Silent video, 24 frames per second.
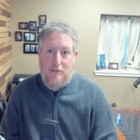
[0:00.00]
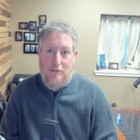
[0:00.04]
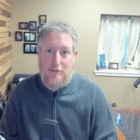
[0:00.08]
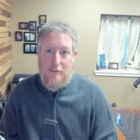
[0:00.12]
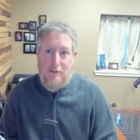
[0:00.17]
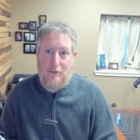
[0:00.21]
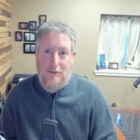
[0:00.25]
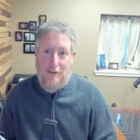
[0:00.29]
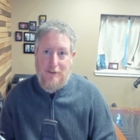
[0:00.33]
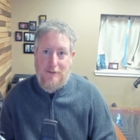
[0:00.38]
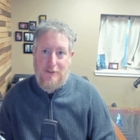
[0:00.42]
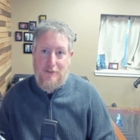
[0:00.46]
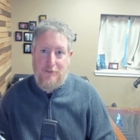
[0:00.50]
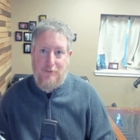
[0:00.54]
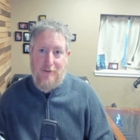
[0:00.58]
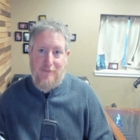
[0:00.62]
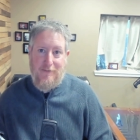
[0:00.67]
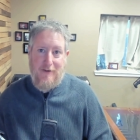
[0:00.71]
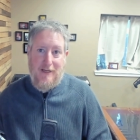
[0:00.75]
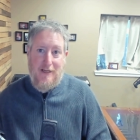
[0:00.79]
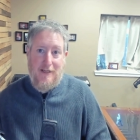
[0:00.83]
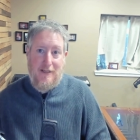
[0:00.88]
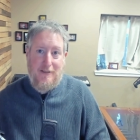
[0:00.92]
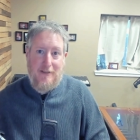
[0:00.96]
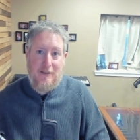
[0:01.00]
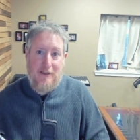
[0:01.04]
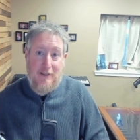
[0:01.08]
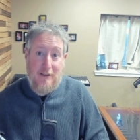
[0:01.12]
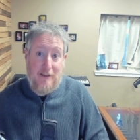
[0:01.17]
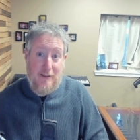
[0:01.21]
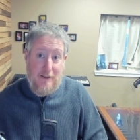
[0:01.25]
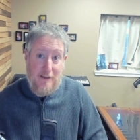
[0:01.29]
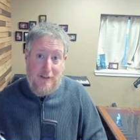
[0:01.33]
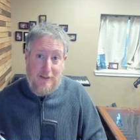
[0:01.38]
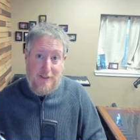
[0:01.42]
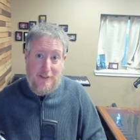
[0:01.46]
All right, so we've got
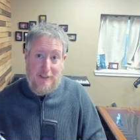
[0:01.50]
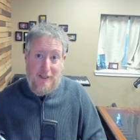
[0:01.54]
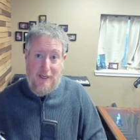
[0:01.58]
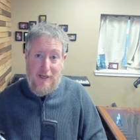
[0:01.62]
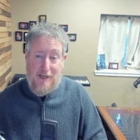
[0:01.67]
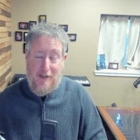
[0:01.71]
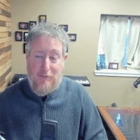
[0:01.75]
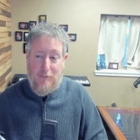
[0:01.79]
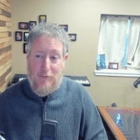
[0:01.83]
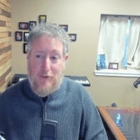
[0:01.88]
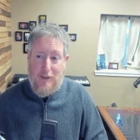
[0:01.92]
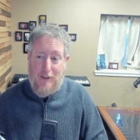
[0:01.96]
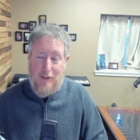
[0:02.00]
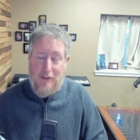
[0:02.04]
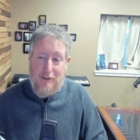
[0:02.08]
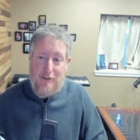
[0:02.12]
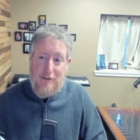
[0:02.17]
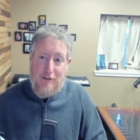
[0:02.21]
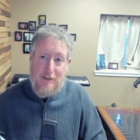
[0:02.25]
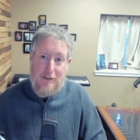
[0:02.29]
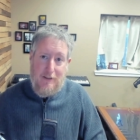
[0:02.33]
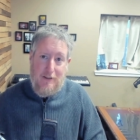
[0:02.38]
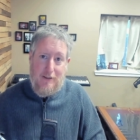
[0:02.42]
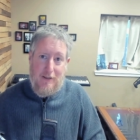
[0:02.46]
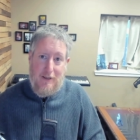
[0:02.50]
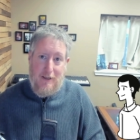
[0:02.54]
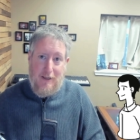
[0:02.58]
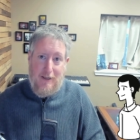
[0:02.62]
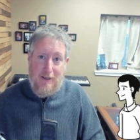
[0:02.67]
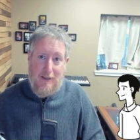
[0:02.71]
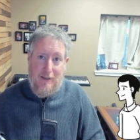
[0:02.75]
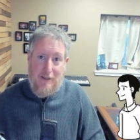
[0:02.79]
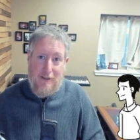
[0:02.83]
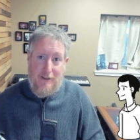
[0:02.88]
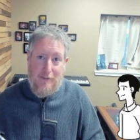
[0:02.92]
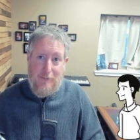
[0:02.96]
an exciting one.
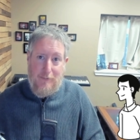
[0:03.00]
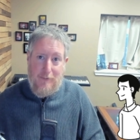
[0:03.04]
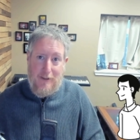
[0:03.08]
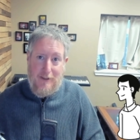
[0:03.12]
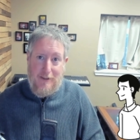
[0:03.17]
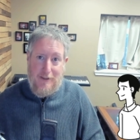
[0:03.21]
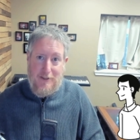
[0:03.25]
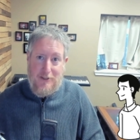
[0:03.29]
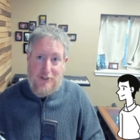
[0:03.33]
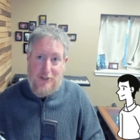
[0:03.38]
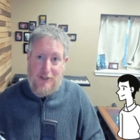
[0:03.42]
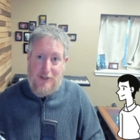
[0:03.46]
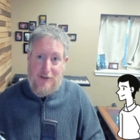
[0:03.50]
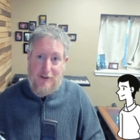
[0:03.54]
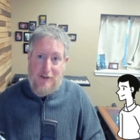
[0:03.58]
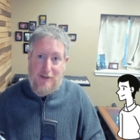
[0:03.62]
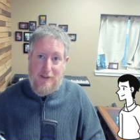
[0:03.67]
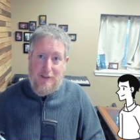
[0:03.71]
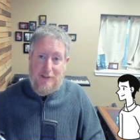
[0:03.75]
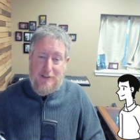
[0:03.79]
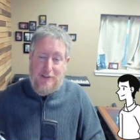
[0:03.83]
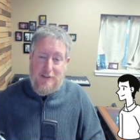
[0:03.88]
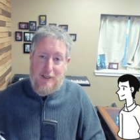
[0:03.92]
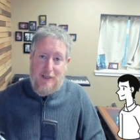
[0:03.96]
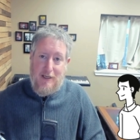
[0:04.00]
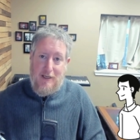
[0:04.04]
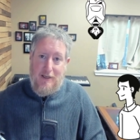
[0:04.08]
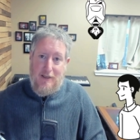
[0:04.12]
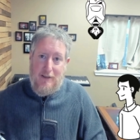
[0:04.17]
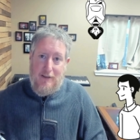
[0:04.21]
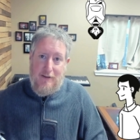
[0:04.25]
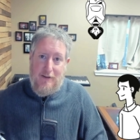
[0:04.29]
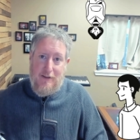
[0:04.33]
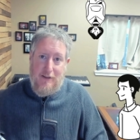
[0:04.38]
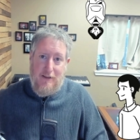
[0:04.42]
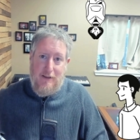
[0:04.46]
I wanted to share this.
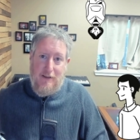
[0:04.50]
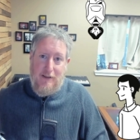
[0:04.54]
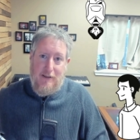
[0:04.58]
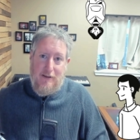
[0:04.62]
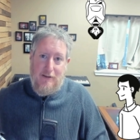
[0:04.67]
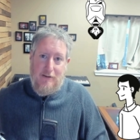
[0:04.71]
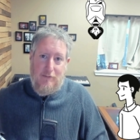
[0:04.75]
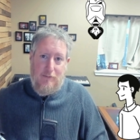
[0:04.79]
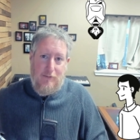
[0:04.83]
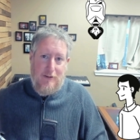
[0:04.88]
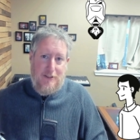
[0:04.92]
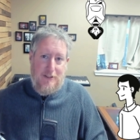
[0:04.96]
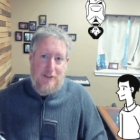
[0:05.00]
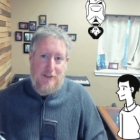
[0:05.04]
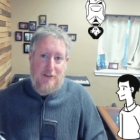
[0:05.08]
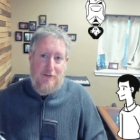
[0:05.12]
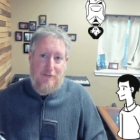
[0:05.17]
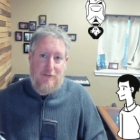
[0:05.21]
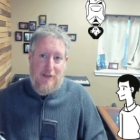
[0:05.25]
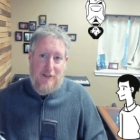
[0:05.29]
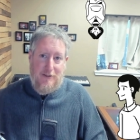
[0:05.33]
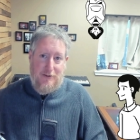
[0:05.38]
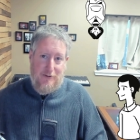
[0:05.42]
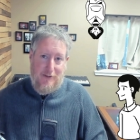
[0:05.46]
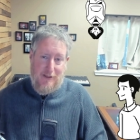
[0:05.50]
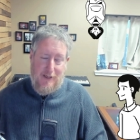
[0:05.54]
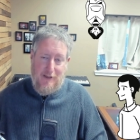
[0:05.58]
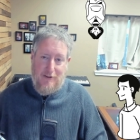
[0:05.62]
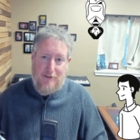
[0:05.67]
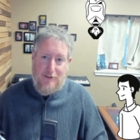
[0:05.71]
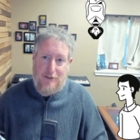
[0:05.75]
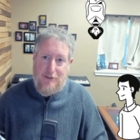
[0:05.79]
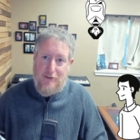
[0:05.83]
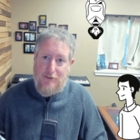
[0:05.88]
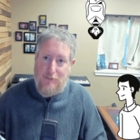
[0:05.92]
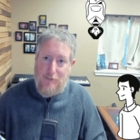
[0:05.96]
The ERISA Advisory
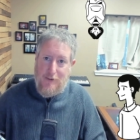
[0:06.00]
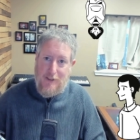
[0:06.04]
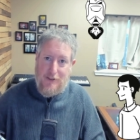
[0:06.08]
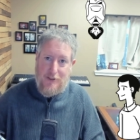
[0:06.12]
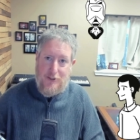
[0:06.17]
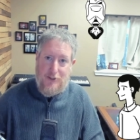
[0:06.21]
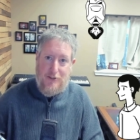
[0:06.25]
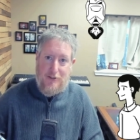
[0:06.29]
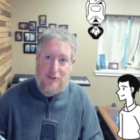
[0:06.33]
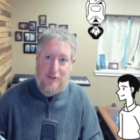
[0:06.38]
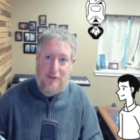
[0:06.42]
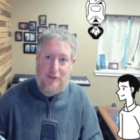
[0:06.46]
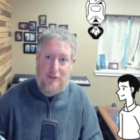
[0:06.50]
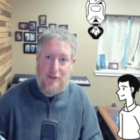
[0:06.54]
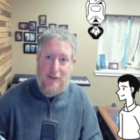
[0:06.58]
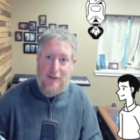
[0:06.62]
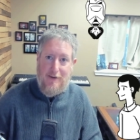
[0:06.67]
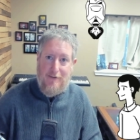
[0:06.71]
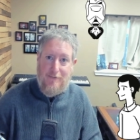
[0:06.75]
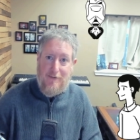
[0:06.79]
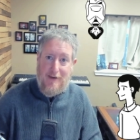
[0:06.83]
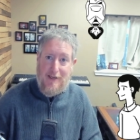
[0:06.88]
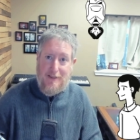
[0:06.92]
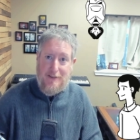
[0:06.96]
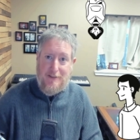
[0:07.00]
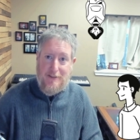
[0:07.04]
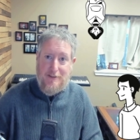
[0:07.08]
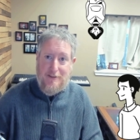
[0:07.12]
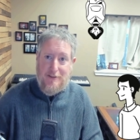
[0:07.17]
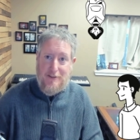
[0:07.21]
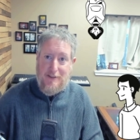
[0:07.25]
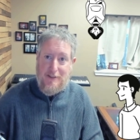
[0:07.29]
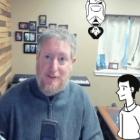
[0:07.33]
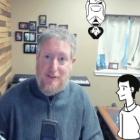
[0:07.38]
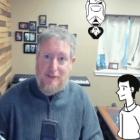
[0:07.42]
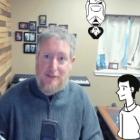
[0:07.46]
Council, which uh,
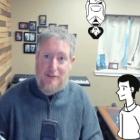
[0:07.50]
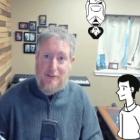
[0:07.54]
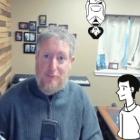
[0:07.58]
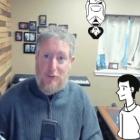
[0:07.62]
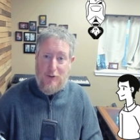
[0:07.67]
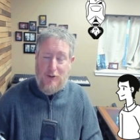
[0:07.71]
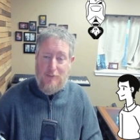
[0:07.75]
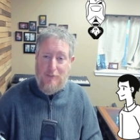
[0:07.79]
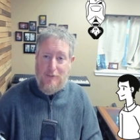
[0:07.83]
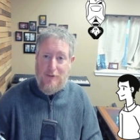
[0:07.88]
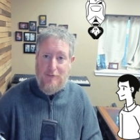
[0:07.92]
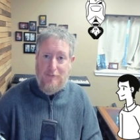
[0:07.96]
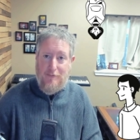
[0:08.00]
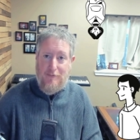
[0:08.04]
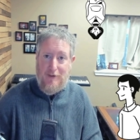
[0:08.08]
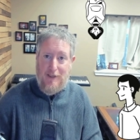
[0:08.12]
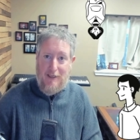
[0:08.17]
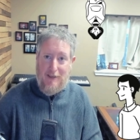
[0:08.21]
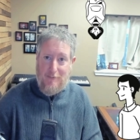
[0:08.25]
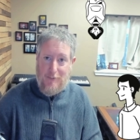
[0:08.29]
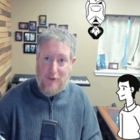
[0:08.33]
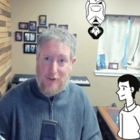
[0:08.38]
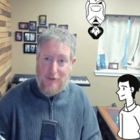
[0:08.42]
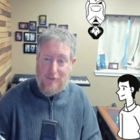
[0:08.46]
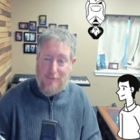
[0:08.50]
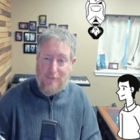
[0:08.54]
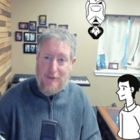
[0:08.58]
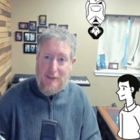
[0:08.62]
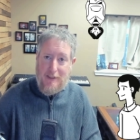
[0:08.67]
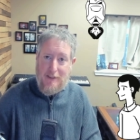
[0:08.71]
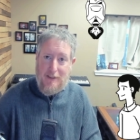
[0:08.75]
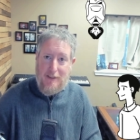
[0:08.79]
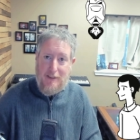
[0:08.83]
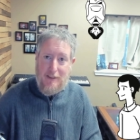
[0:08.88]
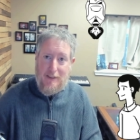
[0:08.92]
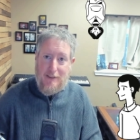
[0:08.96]
advises the Department of Labor,
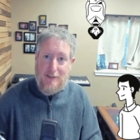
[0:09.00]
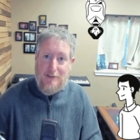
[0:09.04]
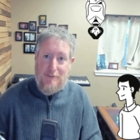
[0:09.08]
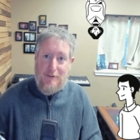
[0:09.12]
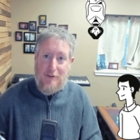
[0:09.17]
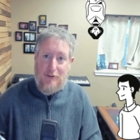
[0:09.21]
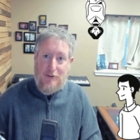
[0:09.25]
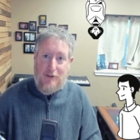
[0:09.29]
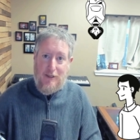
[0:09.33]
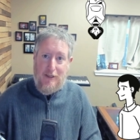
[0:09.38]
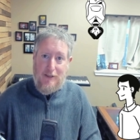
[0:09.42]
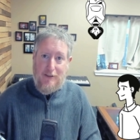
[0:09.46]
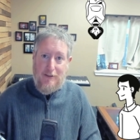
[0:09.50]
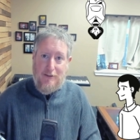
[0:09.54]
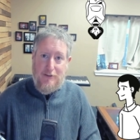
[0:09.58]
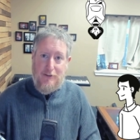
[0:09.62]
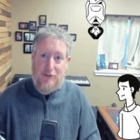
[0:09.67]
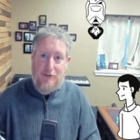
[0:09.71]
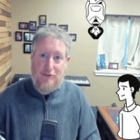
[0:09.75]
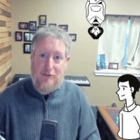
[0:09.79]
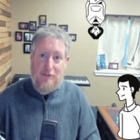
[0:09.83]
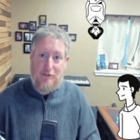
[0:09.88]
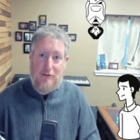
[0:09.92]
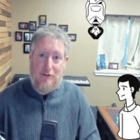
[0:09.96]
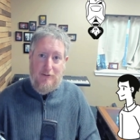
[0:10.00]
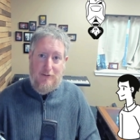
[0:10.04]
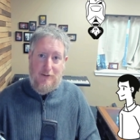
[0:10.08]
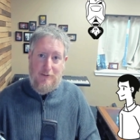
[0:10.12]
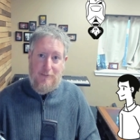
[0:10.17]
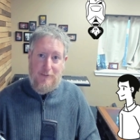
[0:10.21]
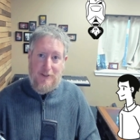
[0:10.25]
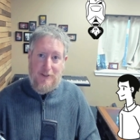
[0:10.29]
has been looking into long term